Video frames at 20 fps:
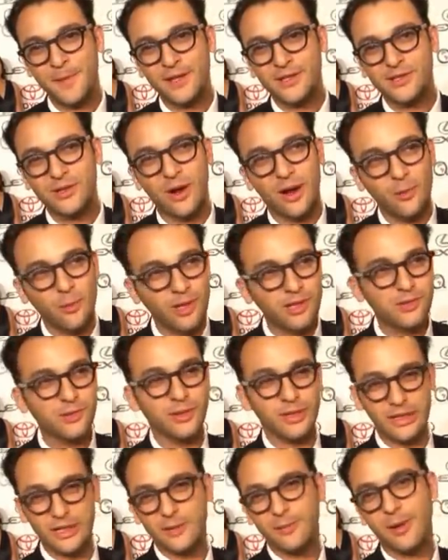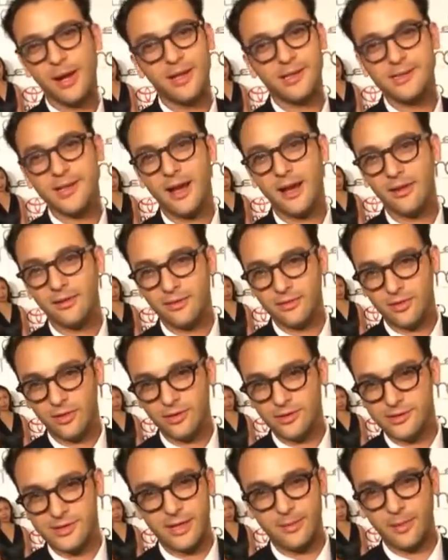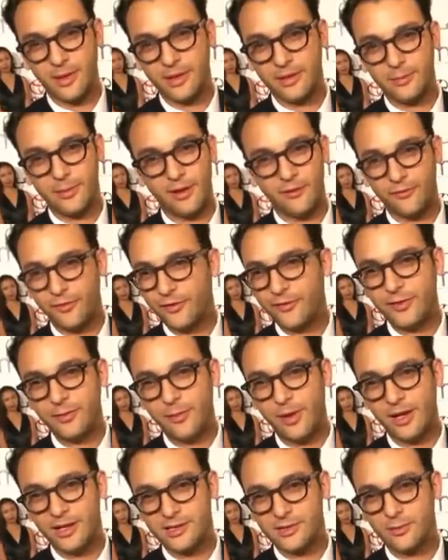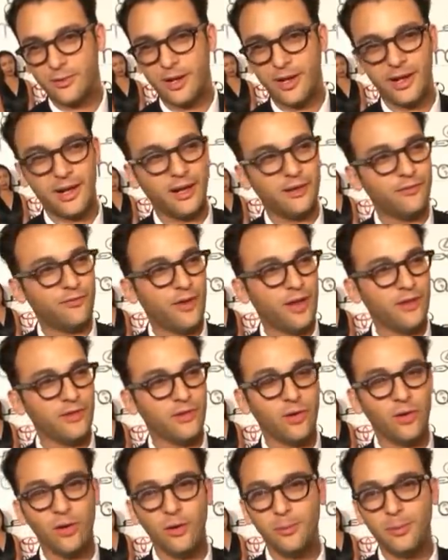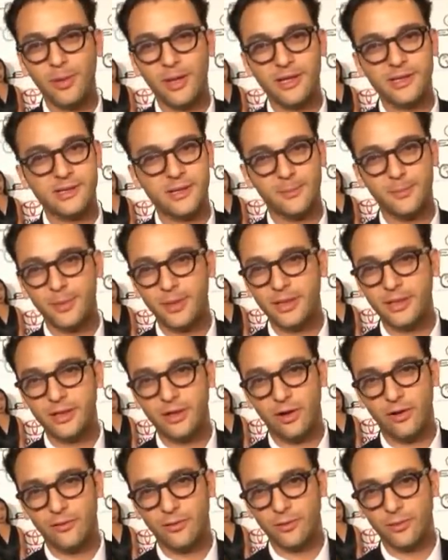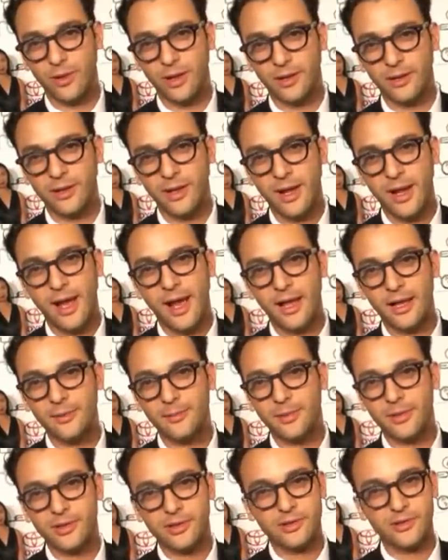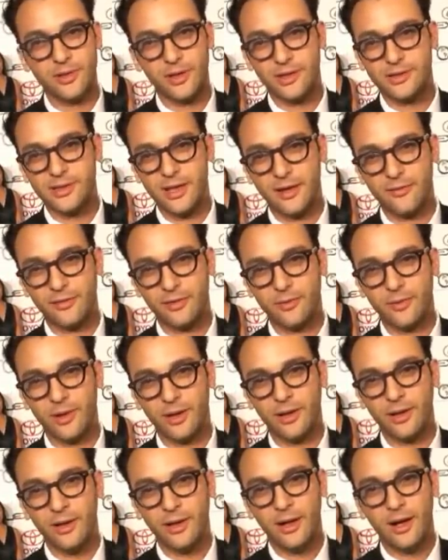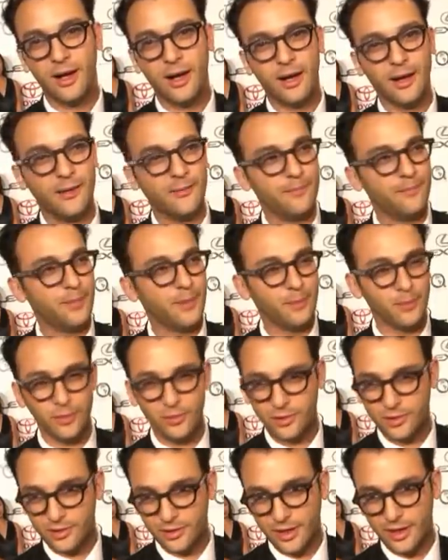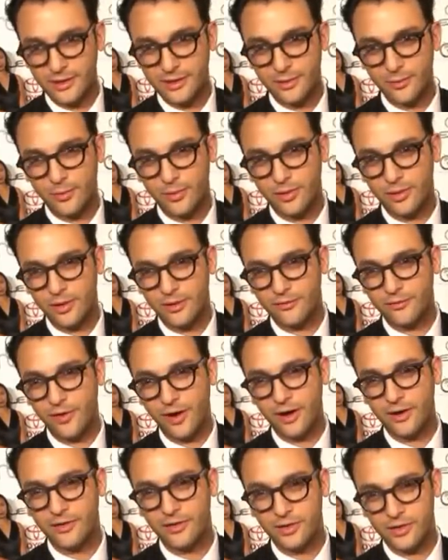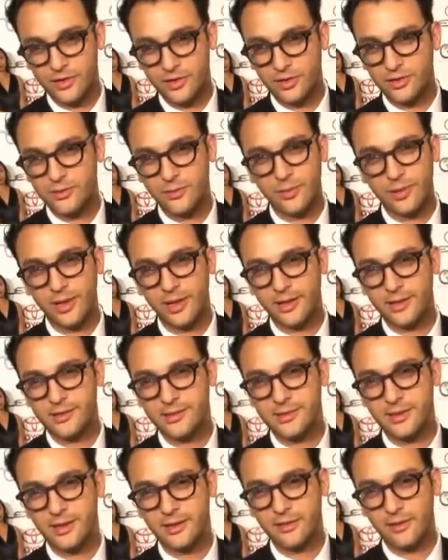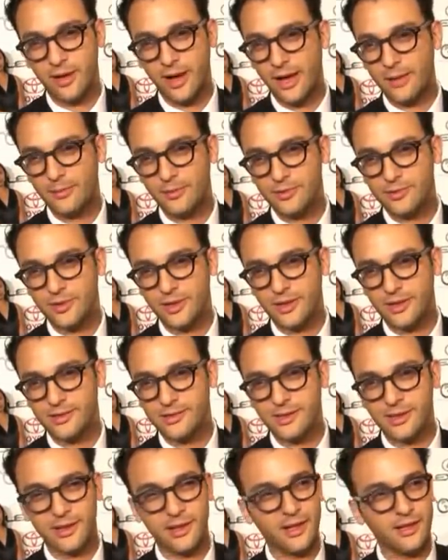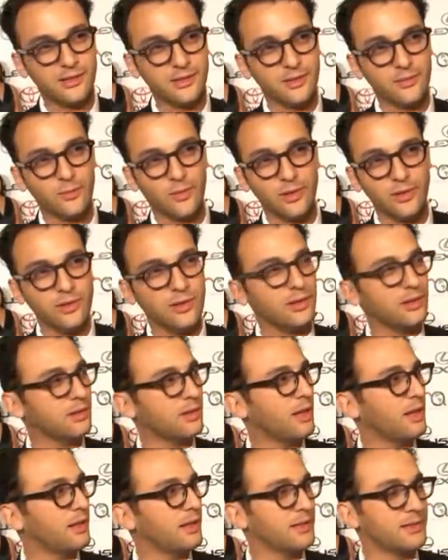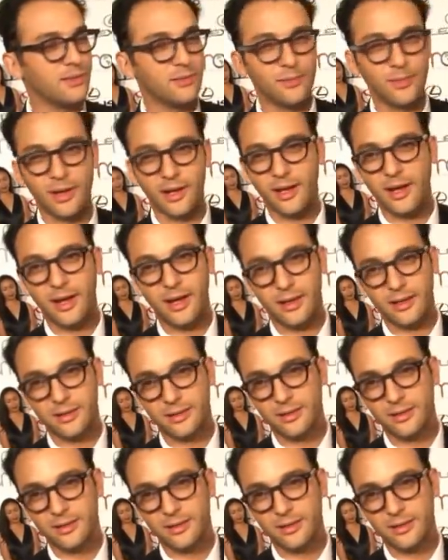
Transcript: So I went to a nearby town called Dimmock, about 50 miles away, and found the whole place completely overrun. Halliburton trucks everywhere. People who could light their water on fire, their children were getting sick, their animals were getting sick, and I took one look at that and I said, oh my God,